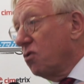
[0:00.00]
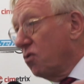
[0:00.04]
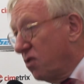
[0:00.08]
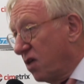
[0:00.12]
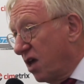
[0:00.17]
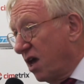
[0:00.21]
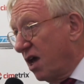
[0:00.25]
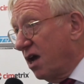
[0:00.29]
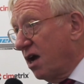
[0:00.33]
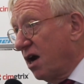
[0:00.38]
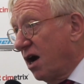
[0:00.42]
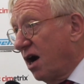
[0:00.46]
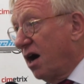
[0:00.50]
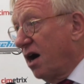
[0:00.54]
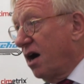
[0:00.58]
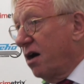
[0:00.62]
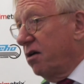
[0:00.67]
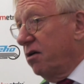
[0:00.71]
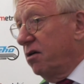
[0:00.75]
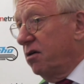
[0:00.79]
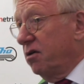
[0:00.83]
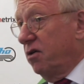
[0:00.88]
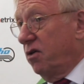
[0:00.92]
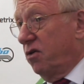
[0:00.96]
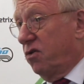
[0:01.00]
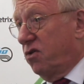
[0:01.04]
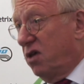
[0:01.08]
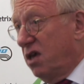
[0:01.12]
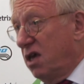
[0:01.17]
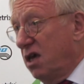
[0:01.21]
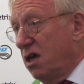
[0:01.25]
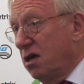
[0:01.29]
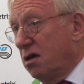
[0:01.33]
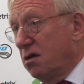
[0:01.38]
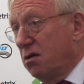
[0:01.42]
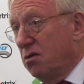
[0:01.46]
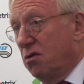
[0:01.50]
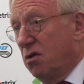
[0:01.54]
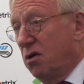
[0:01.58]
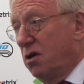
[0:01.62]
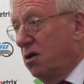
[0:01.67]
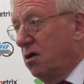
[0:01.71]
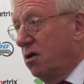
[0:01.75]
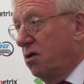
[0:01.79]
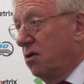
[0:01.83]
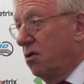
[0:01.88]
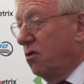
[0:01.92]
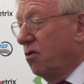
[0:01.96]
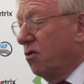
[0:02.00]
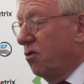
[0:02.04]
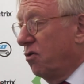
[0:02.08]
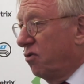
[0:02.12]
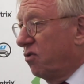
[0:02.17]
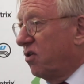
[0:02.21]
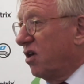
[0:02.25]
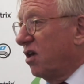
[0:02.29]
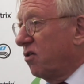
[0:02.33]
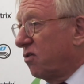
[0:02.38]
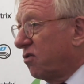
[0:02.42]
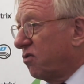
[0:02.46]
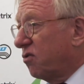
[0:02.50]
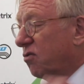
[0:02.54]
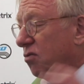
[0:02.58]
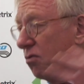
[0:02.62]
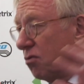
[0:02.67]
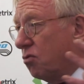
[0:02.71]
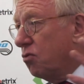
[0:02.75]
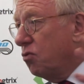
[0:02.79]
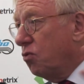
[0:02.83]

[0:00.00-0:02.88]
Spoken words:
they are seeing this,